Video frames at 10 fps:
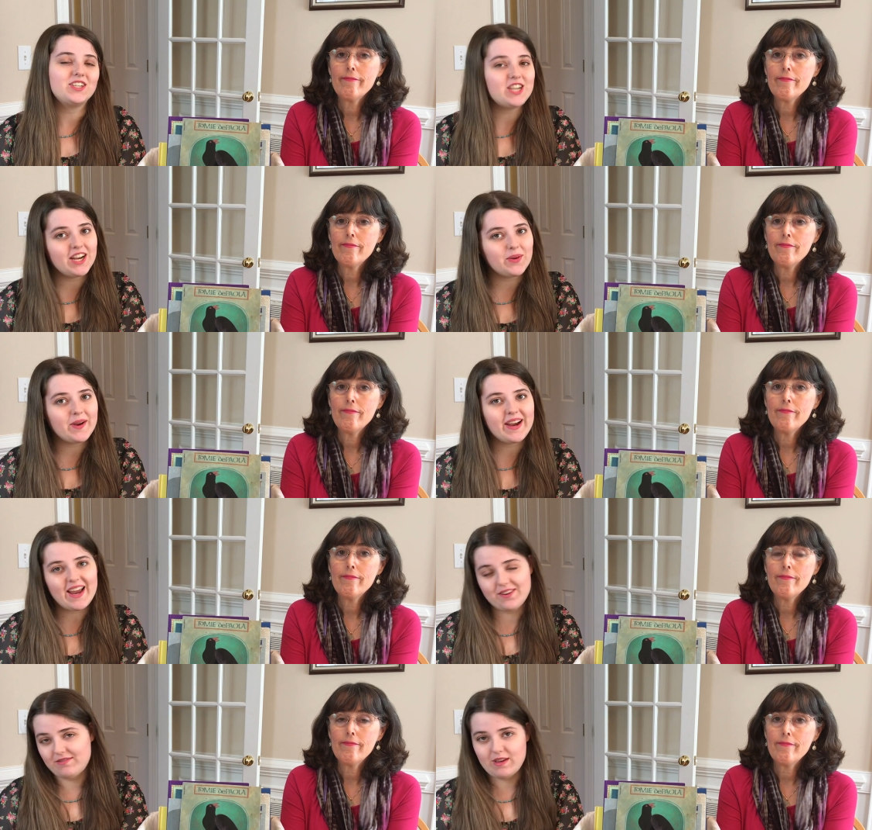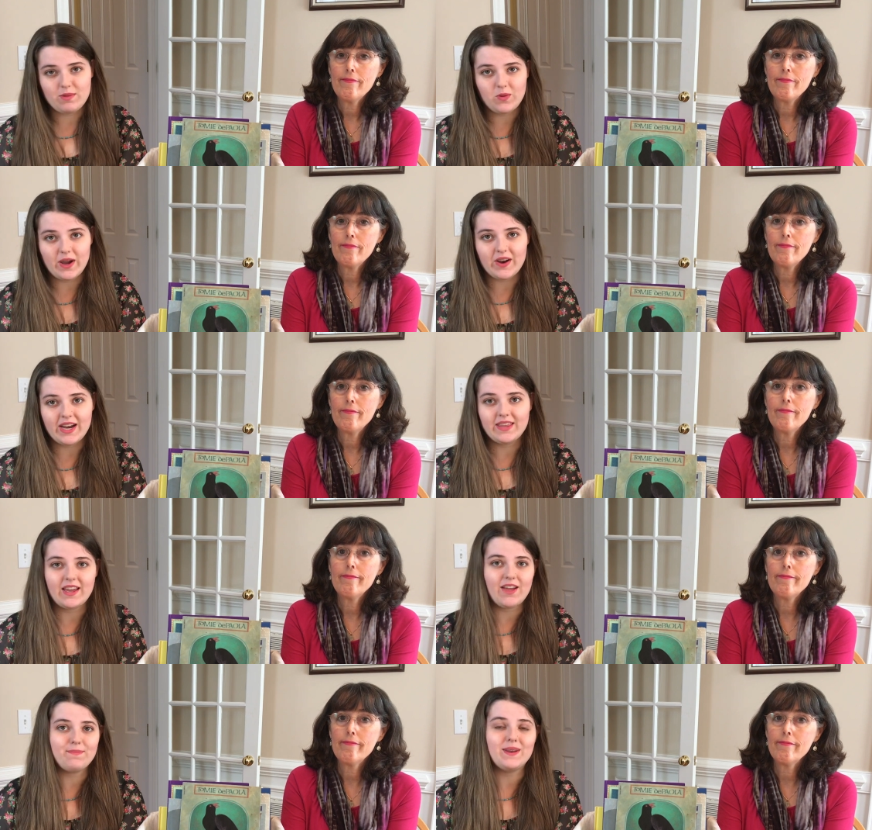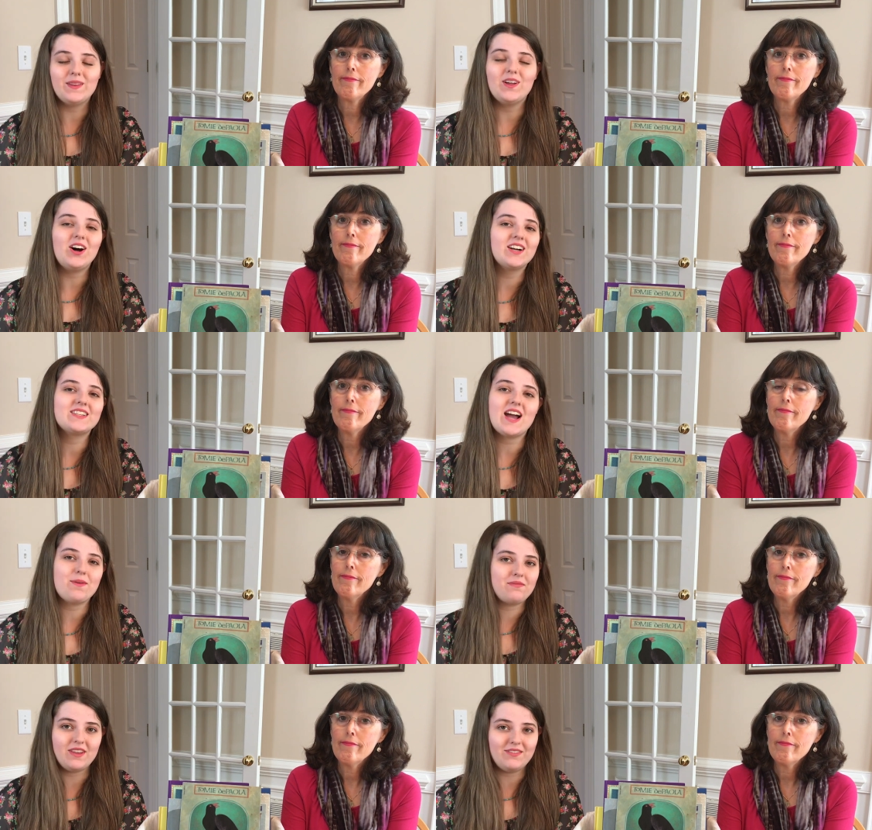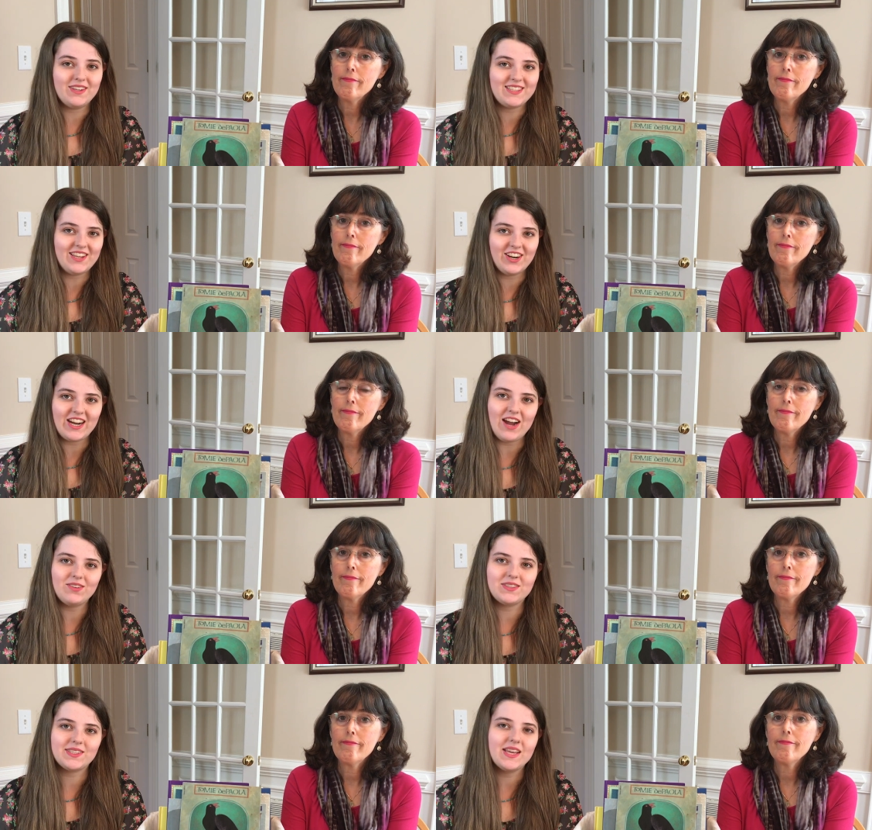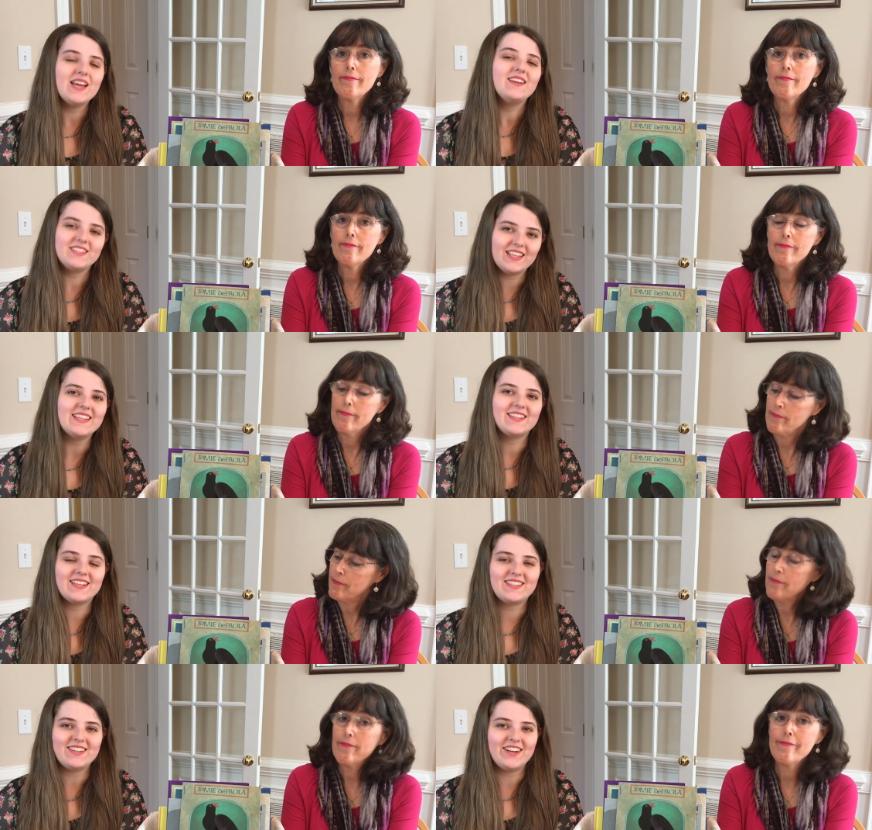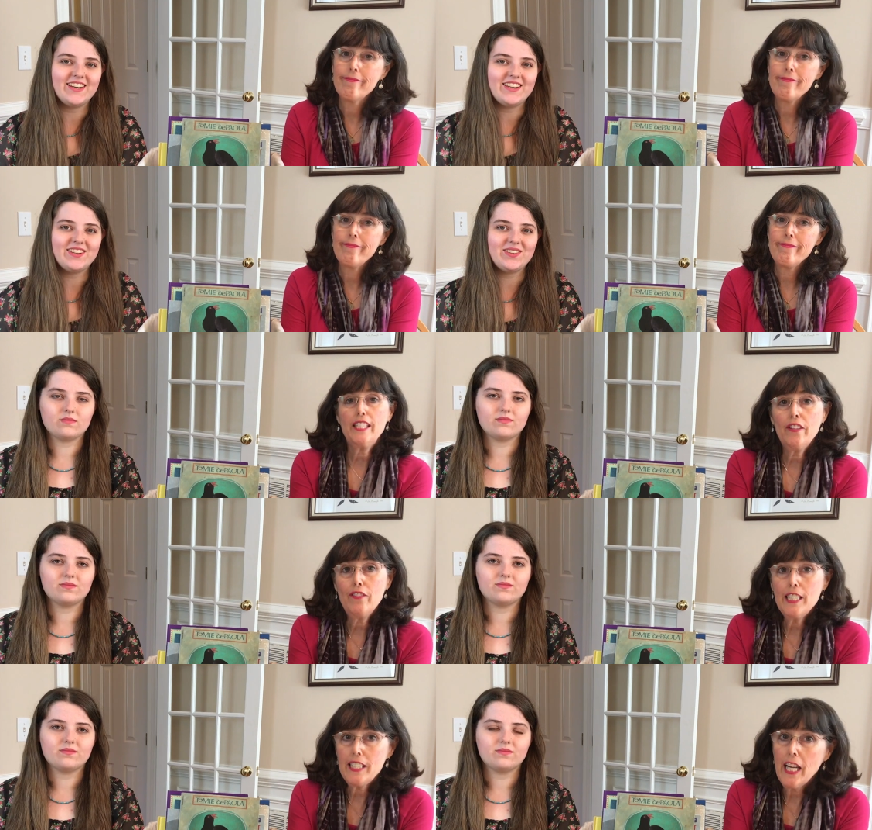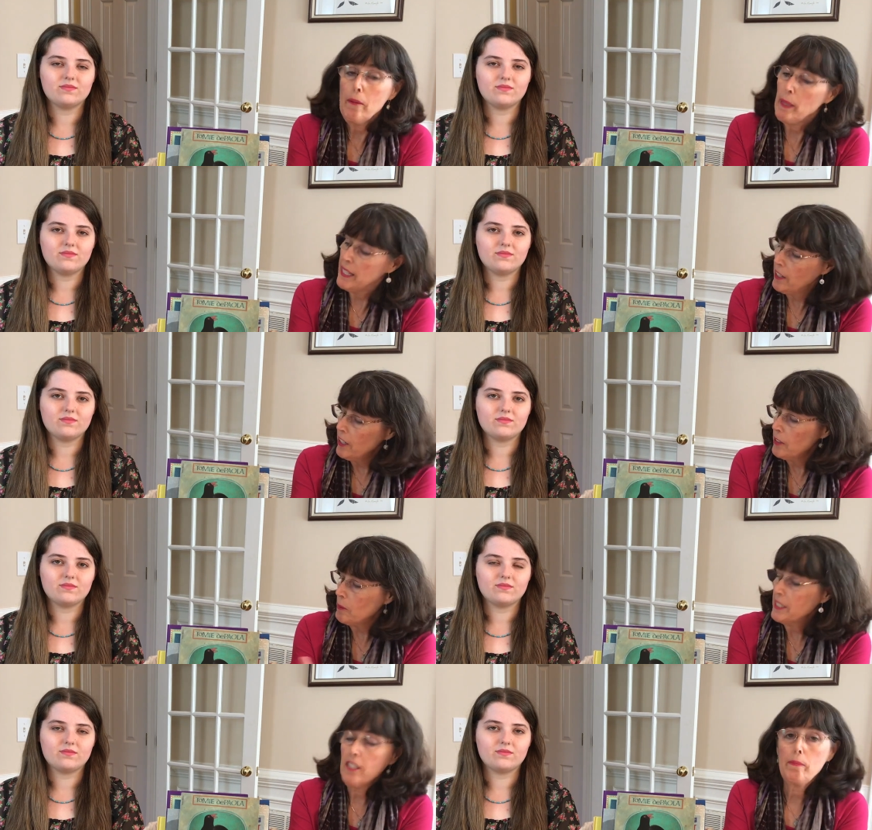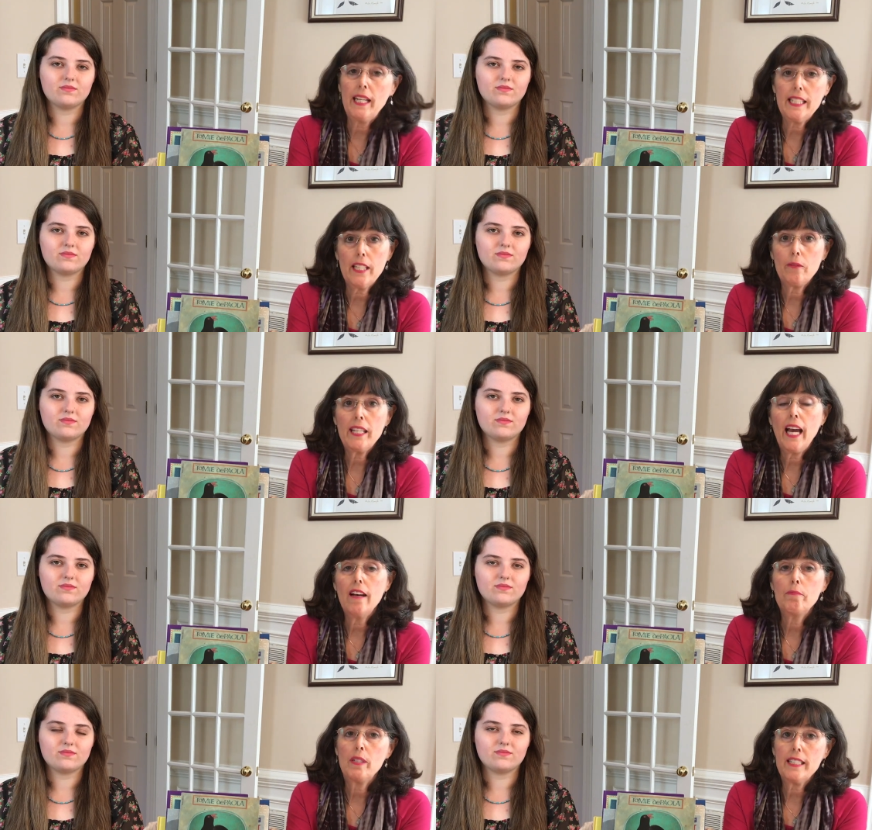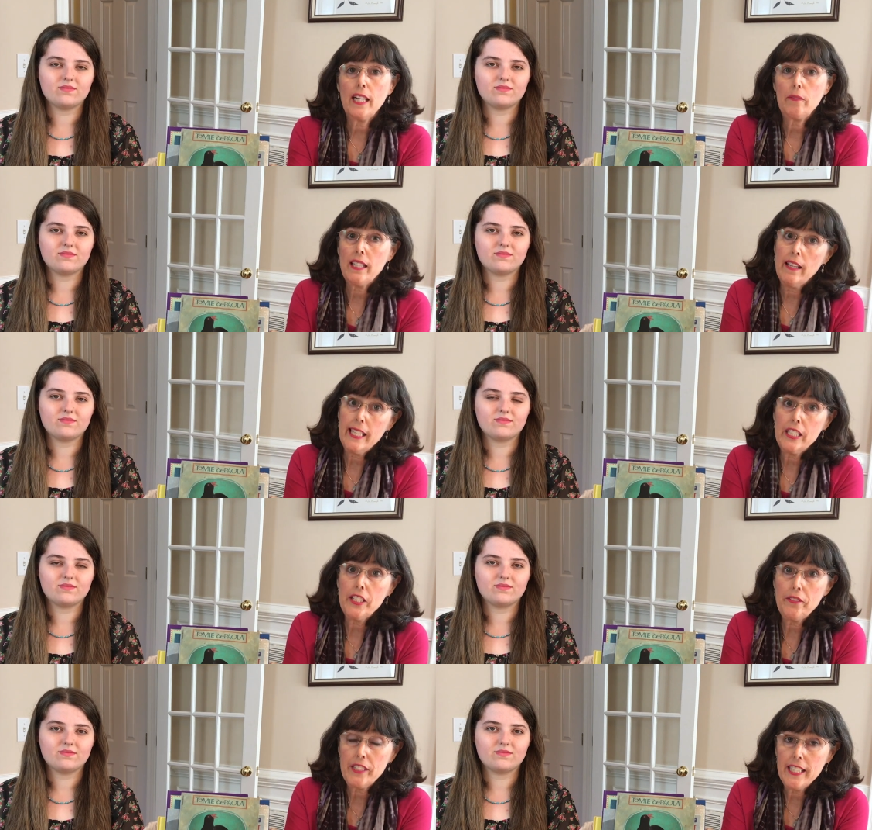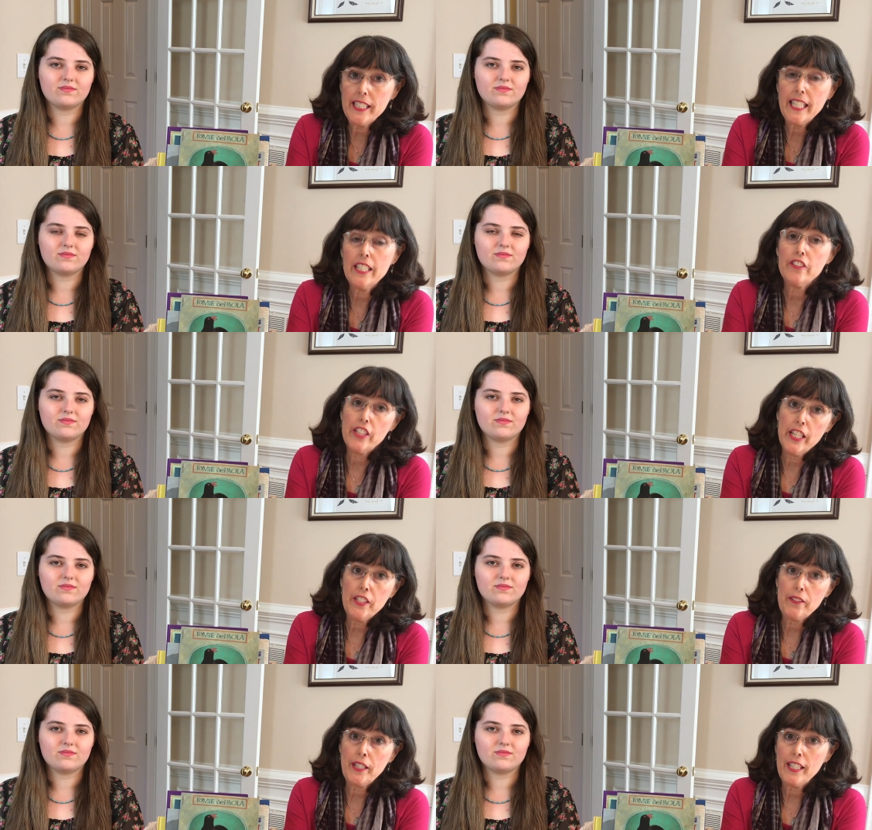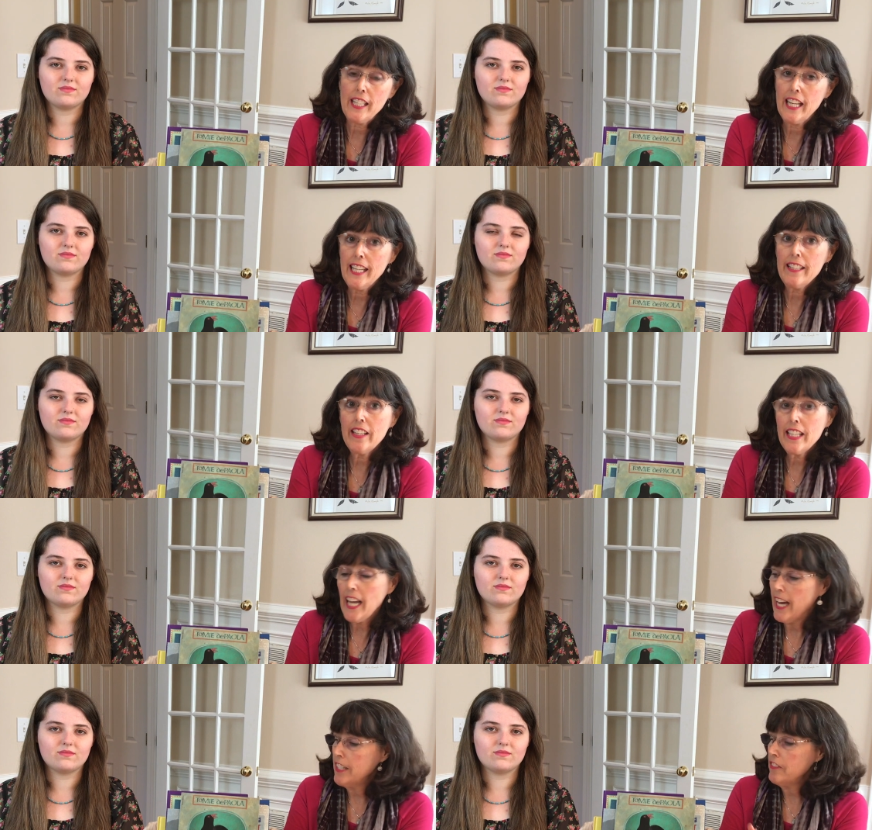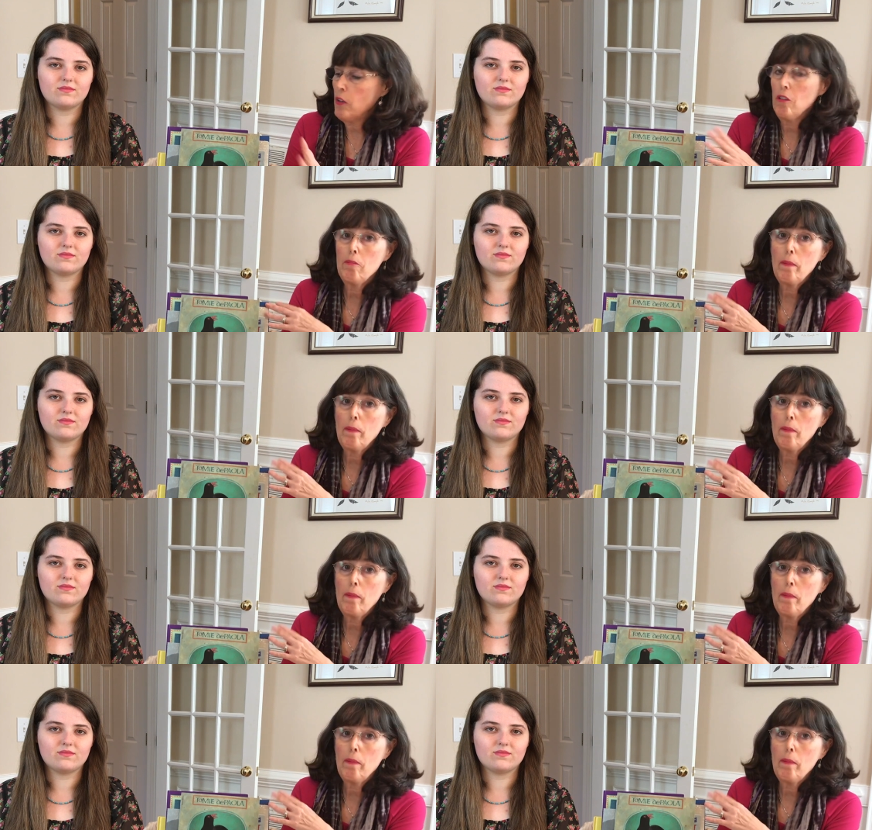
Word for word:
Speaker 1: January and February that have been long-time favorites in our house. So let's get started.
Speaker 2: So first up in our winter basket, we have books that we like to read in January. And I think out of the whole